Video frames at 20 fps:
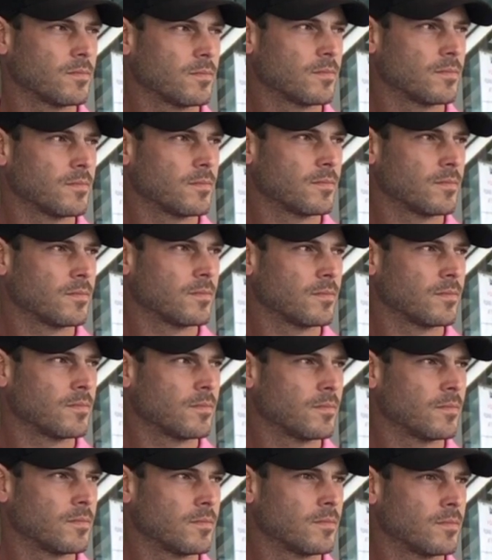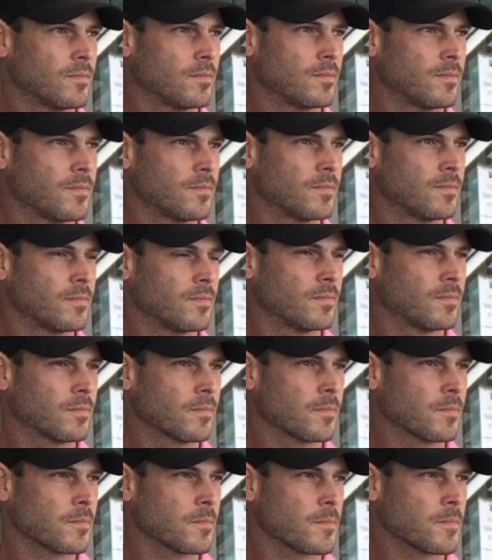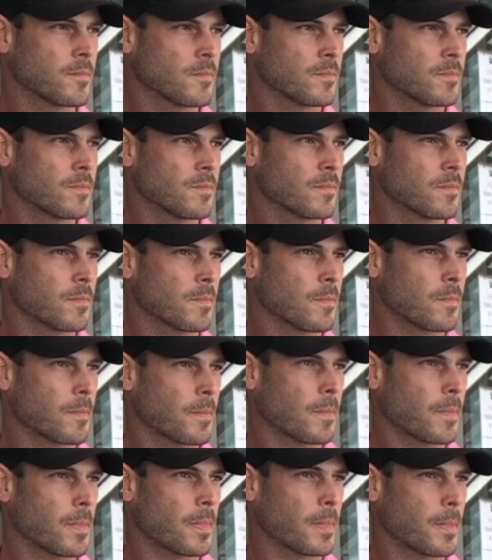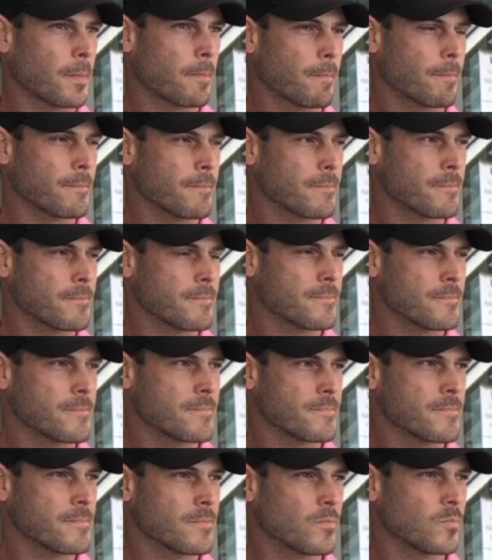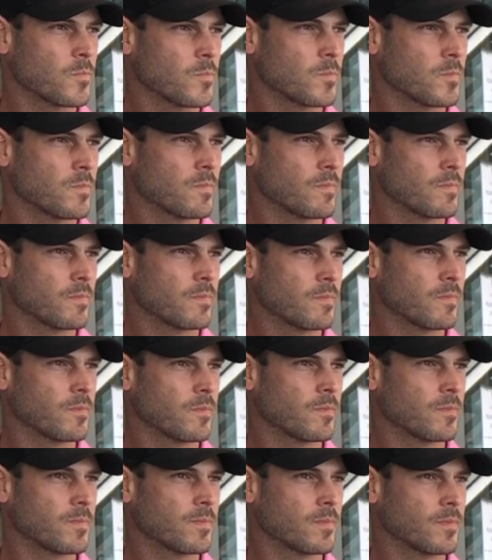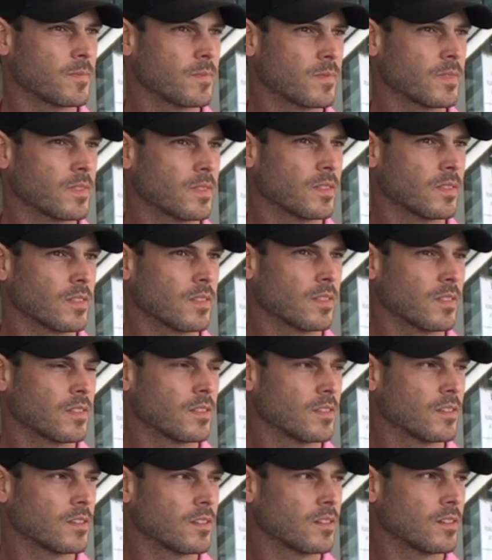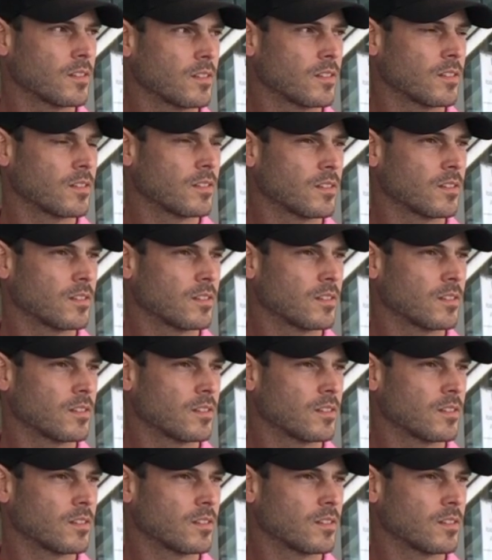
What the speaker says: The person shown says nothing.